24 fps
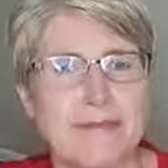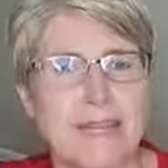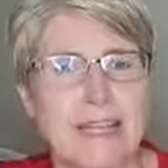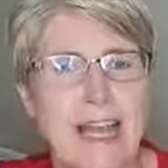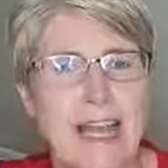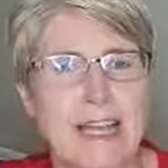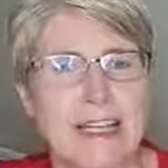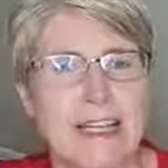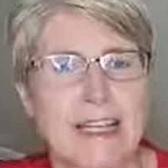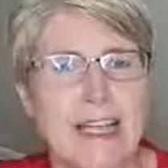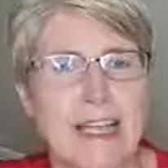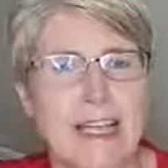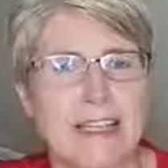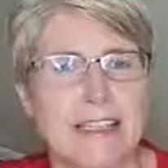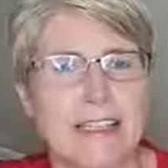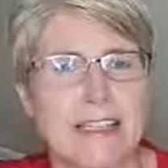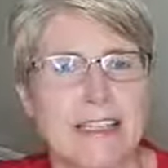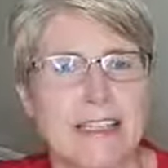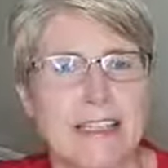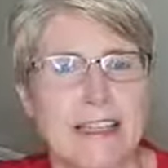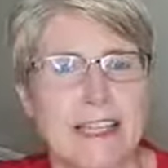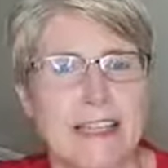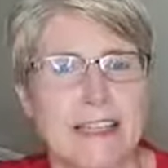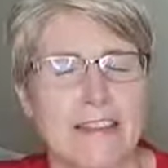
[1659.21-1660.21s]
I can't
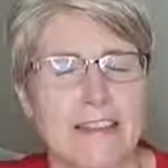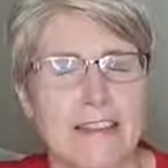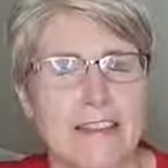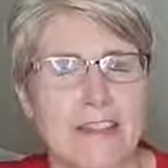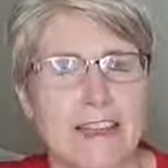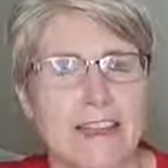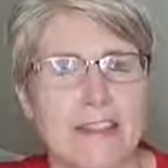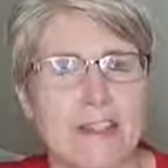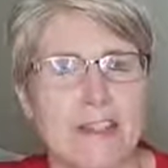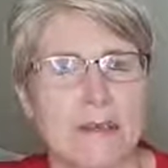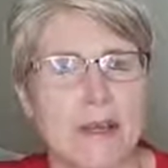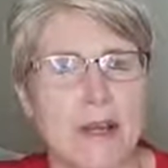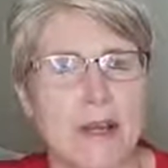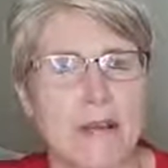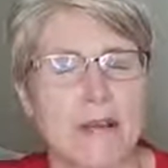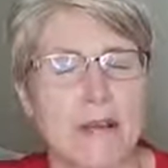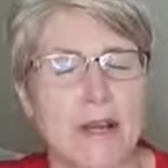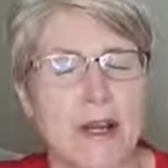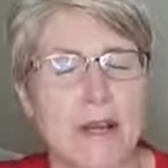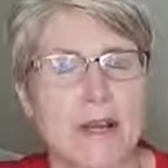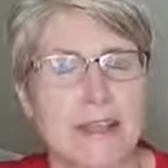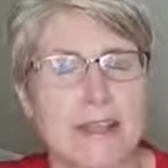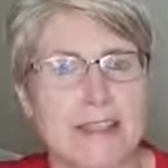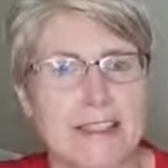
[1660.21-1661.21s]
see anything else coming up
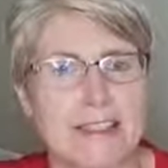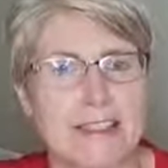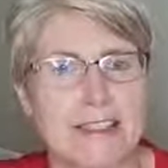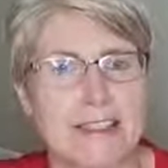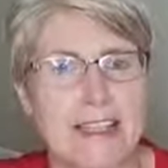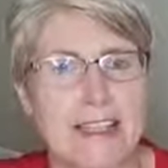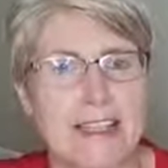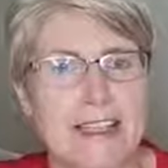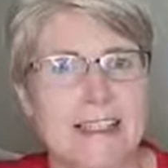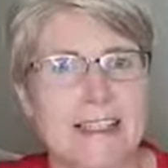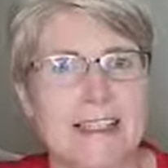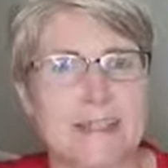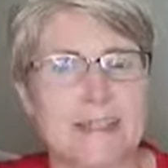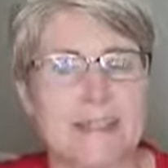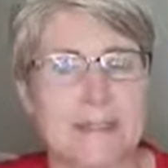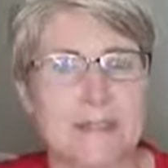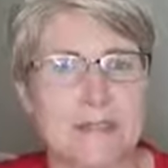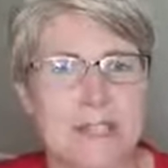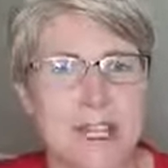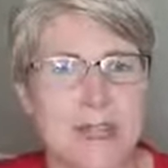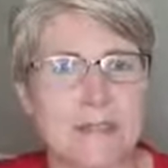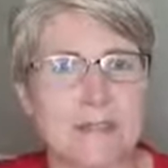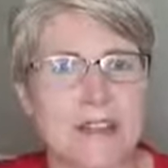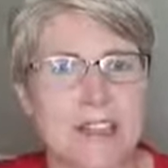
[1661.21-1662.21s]
there, but as I say,
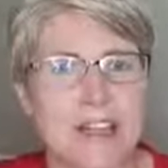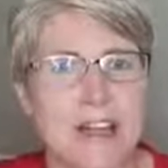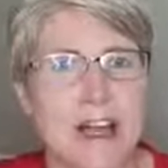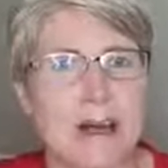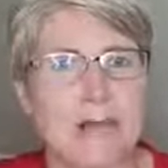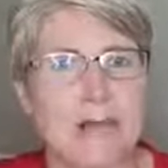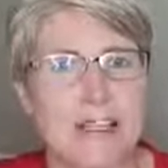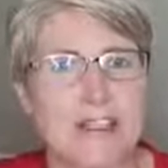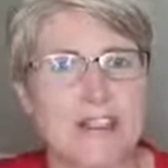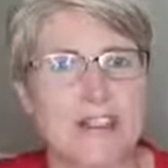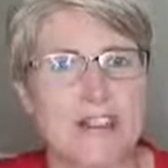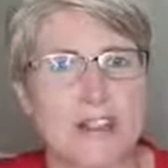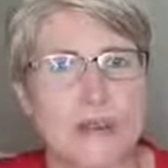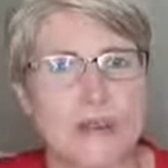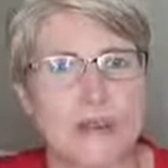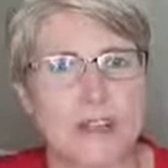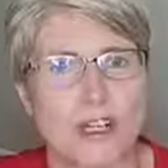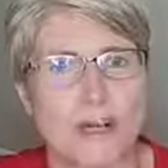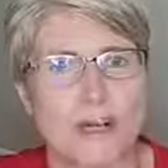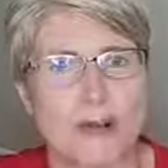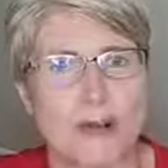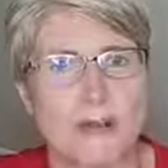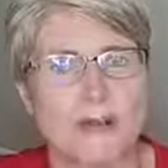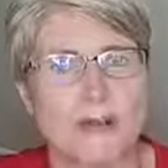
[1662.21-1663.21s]
sometimes the comments don't
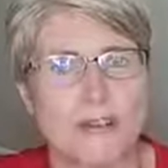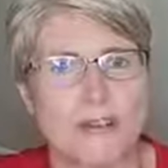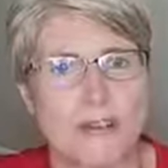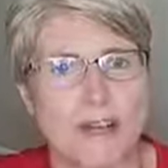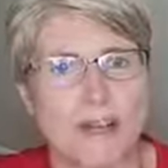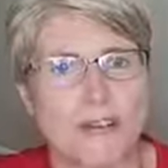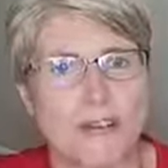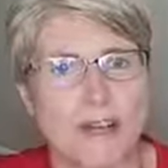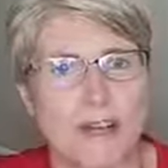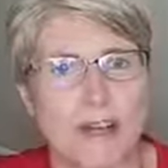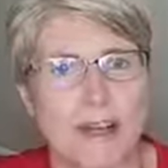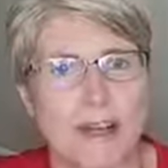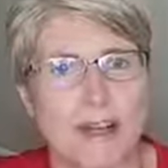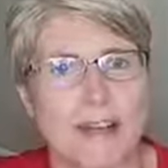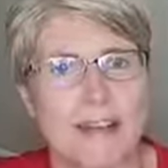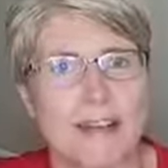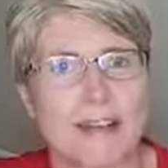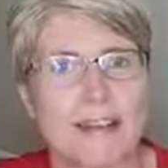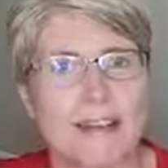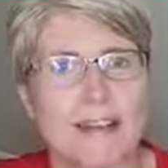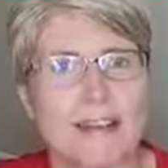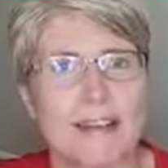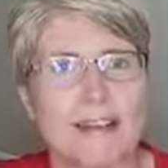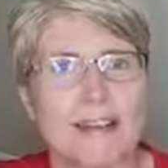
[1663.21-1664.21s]
come up straight
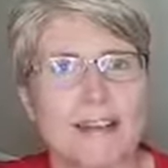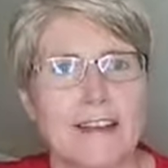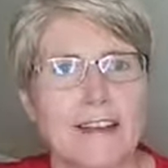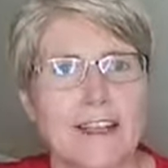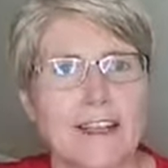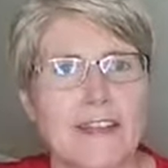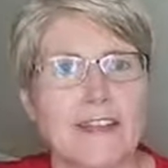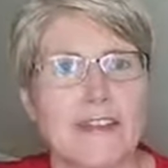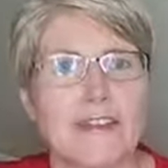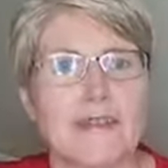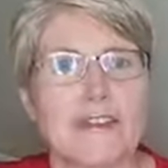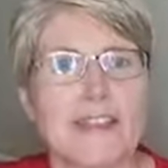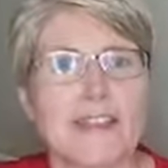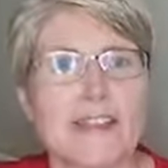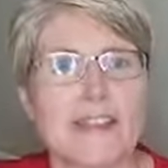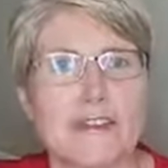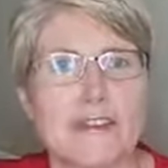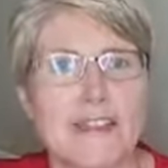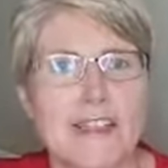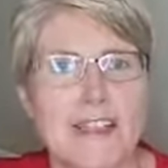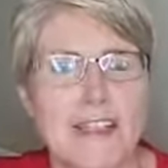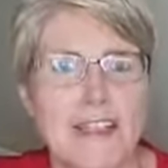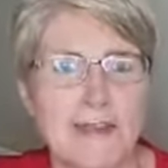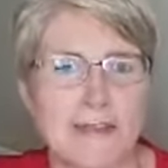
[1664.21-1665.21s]
away. So if I do
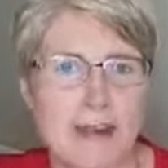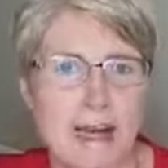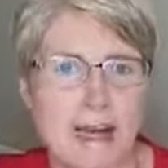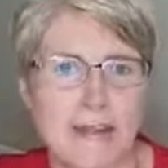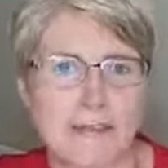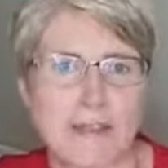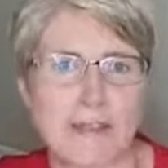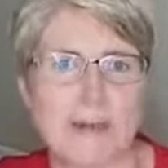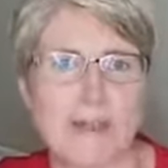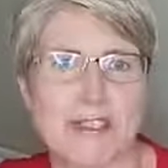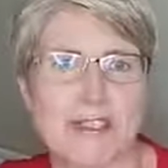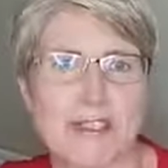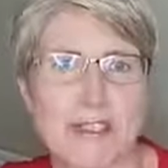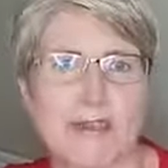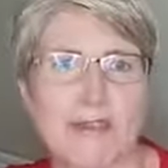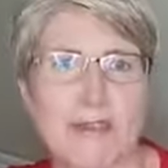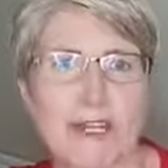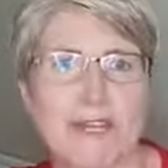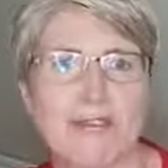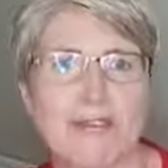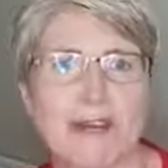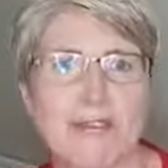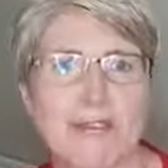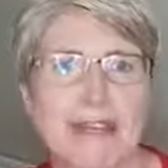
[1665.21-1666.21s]
see them afterwards, I will
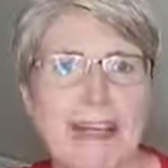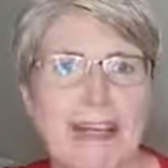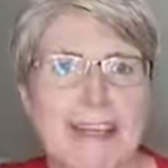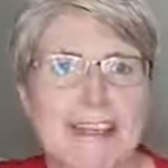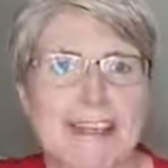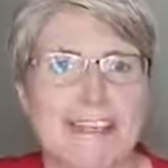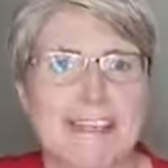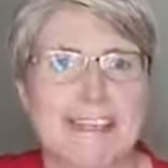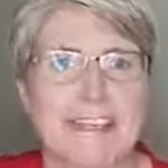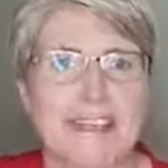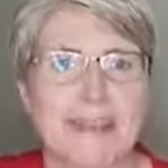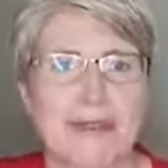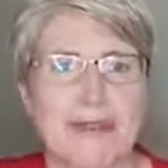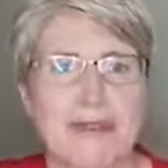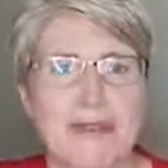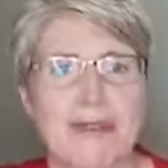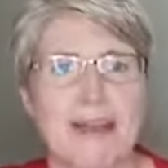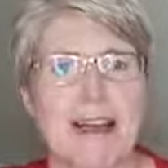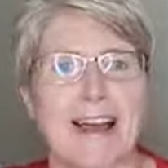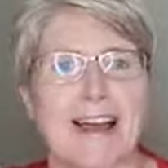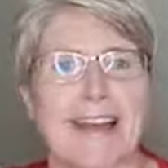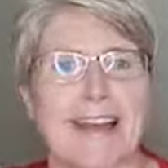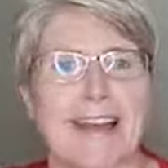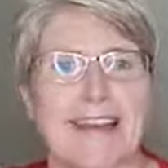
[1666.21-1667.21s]
reply to you as
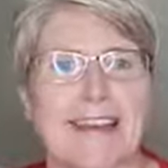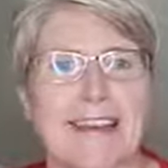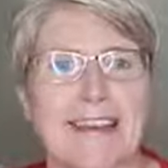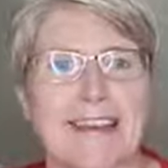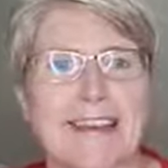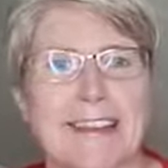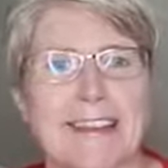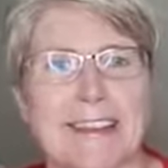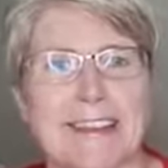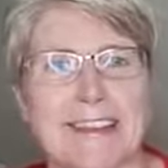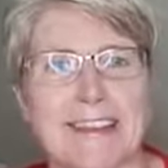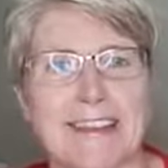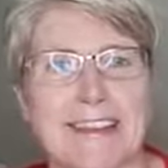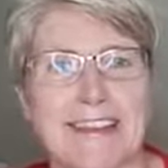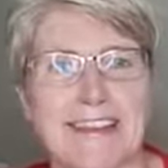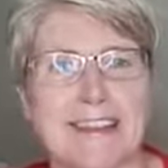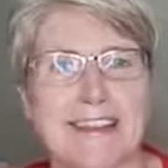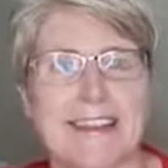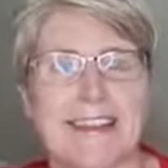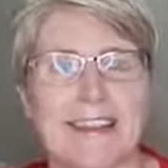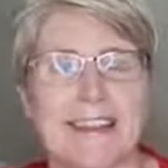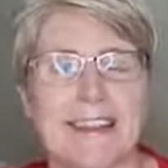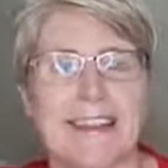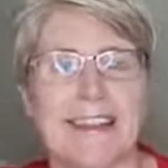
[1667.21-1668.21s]
well.
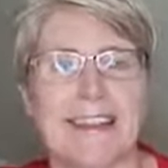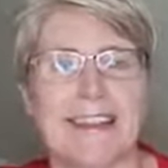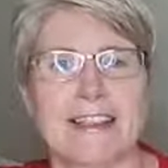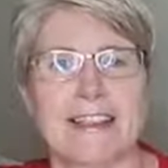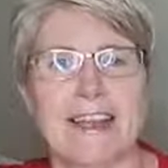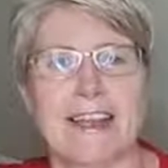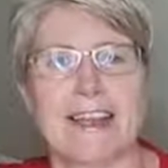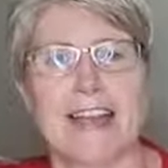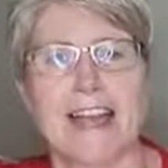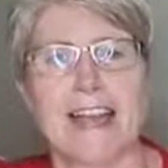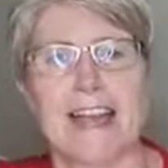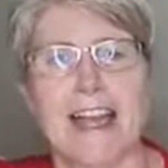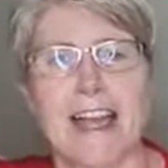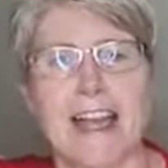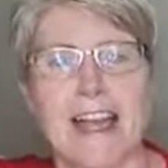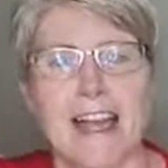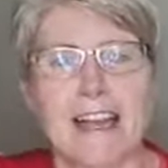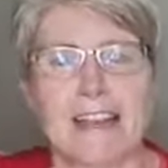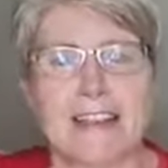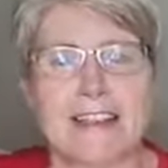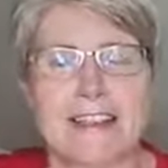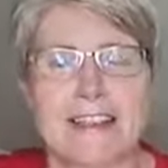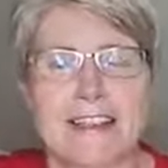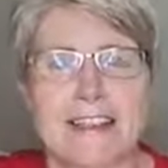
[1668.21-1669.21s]
I
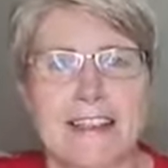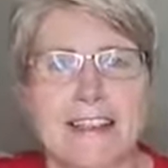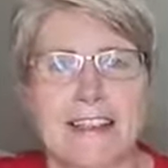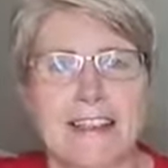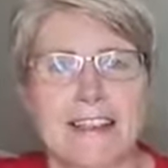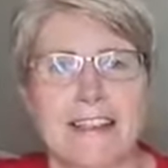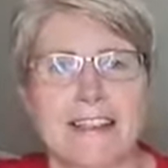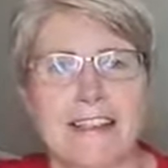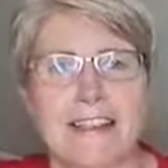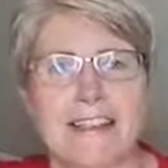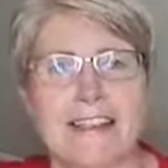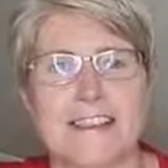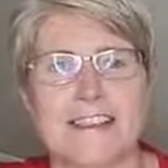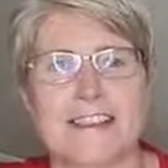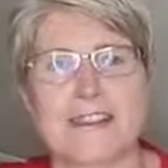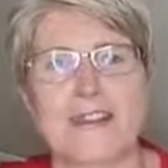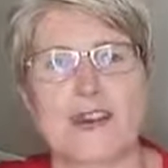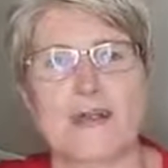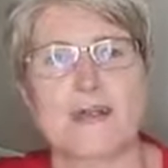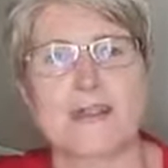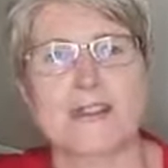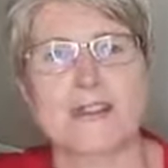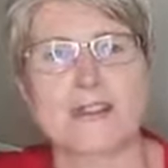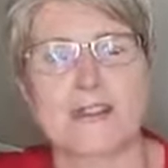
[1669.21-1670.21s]
can't see anything else
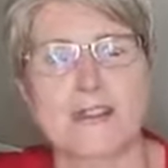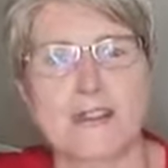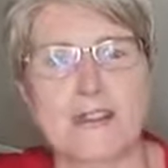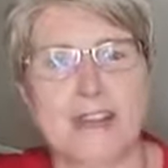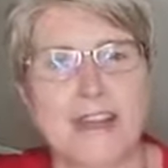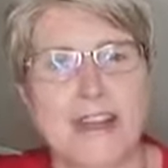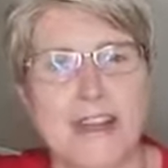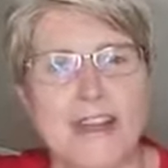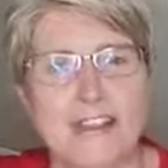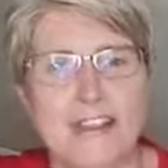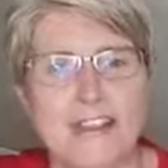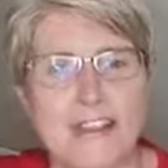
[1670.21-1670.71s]
coming through there.